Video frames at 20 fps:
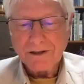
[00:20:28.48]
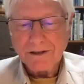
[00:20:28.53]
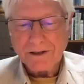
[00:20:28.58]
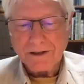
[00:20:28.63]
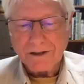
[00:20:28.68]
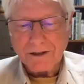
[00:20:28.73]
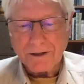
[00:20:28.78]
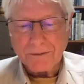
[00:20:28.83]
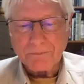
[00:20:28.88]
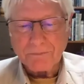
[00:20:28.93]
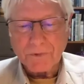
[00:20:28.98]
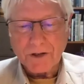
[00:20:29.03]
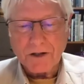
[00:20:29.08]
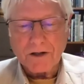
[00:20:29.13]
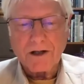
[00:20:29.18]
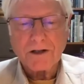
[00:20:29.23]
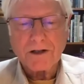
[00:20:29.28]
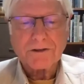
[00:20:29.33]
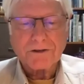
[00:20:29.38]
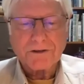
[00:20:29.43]
um,
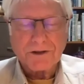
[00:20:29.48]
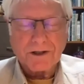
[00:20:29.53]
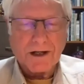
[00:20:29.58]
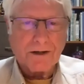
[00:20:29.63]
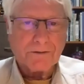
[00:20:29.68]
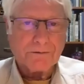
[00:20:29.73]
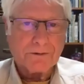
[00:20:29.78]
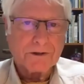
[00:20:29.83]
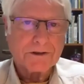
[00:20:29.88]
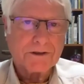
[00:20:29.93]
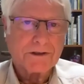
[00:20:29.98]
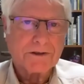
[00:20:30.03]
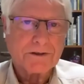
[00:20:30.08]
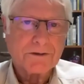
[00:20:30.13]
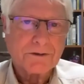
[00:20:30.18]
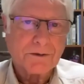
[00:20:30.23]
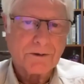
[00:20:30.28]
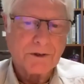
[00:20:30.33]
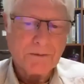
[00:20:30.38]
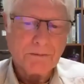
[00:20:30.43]
Arkansas fishing
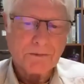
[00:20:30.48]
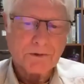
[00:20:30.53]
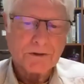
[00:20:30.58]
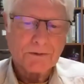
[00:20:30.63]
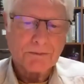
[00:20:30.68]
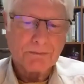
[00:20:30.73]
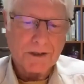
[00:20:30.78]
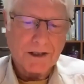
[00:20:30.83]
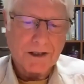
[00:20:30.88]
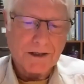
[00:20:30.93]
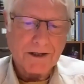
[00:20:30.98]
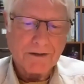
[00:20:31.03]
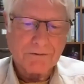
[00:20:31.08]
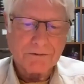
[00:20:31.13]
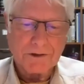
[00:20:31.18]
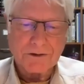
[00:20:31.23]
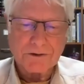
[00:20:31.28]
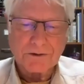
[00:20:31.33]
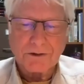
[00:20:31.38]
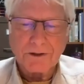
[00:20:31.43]
streamers, big
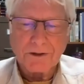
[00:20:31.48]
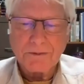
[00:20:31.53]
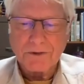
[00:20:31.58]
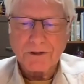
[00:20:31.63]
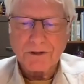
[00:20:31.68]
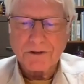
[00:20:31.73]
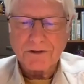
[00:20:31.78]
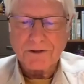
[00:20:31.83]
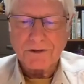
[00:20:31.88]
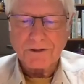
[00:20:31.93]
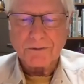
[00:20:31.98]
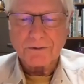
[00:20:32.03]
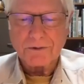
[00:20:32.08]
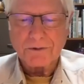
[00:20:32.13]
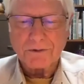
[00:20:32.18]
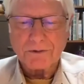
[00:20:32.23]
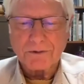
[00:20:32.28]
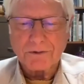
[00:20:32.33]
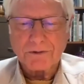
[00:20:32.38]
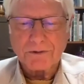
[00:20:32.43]
heavy streamers, and it was
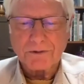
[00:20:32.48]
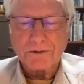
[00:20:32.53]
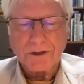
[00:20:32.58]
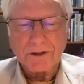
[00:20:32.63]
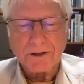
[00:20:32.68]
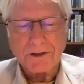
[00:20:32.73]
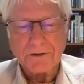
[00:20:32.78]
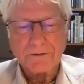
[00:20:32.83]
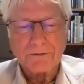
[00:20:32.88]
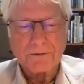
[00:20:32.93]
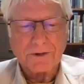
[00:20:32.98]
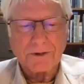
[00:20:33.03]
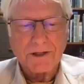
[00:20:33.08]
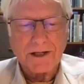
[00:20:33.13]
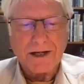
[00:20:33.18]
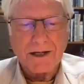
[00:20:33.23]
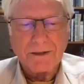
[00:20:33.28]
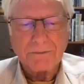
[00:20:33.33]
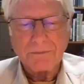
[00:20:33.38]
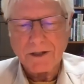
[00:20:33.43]
very good for
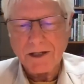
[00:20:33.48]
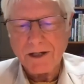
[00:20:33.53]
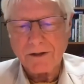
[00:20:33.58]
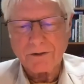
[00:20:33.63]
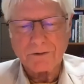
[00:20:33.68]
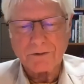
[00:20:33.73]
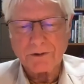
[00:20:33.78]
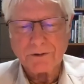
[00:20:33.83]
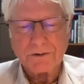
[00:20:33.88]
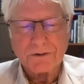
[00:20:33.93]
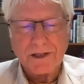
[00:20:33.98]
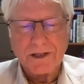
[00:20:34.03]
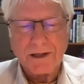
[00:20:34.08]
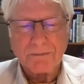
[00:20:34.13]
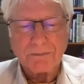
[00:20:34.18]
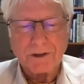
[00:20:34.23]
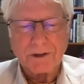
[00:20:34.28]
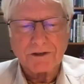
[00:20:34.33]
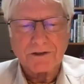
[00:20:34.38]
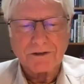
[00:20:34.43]
that. But I don't use that
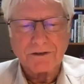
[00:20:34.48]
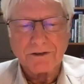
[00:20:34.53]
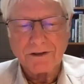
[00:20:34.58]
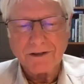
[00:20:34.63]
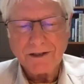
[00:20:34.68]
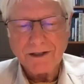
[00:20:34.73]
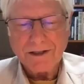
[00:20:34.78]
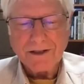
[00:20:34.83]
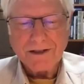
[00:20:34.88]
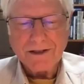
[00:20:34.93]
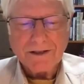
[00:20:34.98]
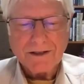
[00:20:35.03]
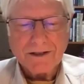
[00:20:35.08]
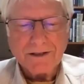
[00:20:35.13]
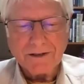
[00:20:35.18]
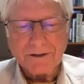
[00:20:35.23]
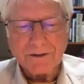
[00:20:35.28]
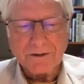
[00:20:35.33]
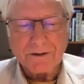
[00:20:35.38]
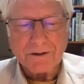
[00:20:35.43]
much in
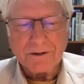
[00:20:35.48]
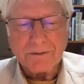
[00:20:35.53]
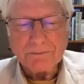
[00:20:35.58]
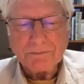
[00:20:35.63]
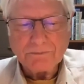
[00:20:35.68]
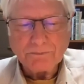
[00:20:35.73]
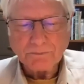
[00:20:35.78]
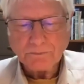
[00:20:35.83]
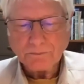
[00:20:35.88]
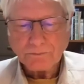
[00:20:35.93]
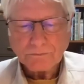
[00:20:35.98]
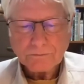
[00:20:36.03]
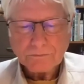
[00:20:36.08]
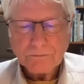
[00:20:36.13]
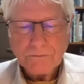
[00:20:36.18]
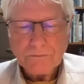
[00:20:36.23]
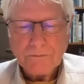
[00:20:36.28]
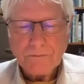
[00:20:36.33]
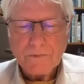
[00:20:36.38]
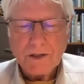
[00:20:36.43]
in um,
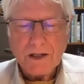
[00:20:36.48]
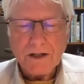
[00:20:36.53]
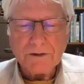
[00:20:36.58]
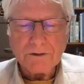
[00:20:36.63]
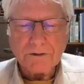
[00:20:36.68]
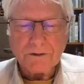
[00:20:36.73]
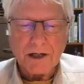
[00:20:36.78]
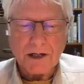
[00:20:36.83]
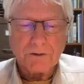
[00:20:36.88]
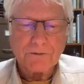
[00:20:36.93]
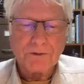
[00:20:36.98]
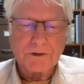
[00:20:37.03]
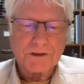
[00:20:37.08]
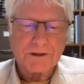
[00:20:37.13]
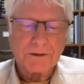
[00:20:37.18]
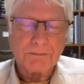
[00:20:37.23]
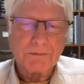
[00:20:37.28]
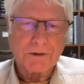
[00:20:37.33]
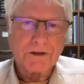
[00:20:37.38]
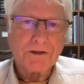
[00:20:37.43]
trout
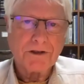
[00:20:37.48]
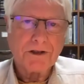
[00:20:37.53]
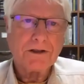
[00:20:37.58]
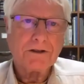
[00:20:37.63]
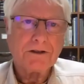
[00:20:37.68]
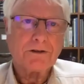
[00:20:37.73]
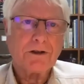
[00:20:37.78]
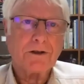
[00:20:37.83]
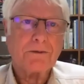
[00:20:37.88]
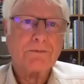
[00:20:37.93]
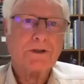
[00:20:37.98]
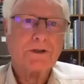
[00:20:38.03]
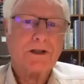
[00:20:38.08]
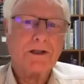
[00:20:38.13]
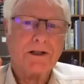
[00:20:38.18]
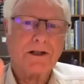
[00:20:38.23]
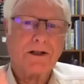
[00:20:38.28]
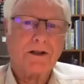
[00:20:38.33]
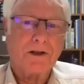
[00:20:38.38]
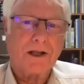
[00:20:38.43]
fishing. But think in terms of
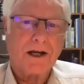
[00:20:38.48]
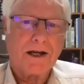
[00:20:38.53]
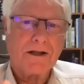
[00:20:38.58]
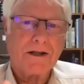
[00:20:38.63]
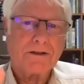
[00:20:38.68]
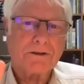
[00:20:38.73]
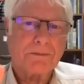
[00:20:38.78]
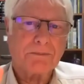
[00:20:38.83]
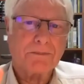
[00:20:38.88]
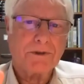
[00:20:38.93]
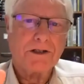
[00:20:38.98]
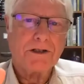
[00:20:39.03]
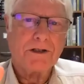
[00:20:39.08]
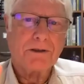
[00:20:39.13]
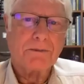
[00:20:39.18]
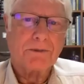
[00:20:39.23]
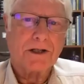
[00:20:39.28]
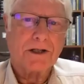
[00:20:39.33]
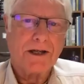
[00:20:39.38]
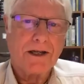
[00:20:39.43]
getting a light, a
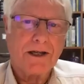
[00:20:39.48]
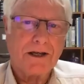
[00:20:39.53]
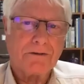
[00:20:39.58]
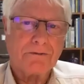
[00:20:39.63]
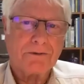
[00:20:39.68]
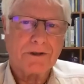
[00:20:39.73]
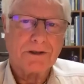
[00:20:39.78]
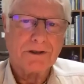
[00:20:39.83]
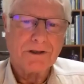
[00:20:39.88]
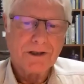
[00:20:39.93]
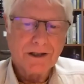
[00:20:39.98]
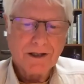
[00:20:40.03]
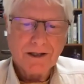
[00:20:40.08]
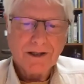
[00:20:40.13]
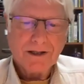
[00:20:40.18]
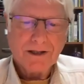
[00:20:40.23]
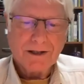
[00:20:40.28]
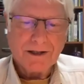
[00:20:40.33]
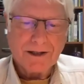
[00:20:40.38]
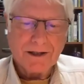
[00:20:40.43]
medium, and a heavy,
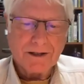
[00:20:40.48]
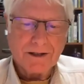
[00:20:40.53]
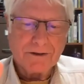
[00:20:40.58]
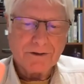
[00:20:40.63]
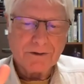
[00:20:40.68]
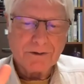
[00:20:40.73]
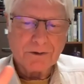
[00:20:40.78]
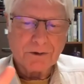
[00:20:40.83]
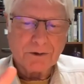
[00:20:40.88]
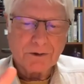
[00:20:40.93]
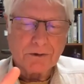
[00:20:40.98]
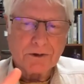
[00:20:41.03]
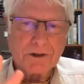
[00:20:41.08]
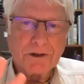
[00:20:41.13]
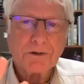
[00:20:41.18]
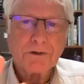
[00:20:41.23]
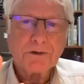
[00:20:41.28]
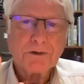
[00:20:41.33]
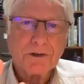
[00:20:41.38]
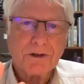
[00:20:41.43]
and you'll
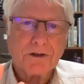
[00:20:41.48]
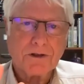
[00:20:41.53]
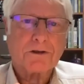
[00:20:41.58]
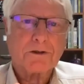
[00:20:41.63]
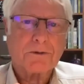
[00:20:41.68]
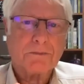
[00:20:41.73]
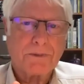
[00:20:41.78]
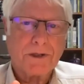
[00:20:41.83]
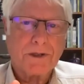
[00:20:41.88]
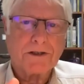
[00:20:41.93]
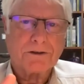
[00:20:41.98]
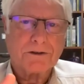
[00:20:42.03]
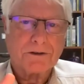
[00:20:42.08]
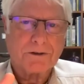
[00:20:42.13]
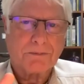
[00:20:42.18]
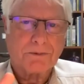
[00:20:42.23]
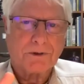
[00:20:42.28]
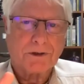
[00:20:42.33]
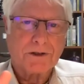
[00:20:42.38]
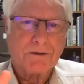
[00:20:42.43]
reduce your expenses,
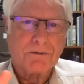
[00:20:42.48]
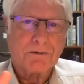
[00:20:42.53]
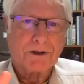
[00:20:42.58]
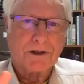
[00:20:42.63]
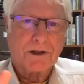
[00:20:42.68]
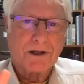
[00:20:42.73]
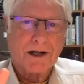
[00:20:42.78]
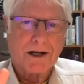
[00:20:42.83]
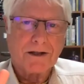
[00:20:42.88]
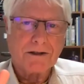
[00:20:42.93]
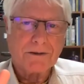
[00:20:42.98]
believe it or not,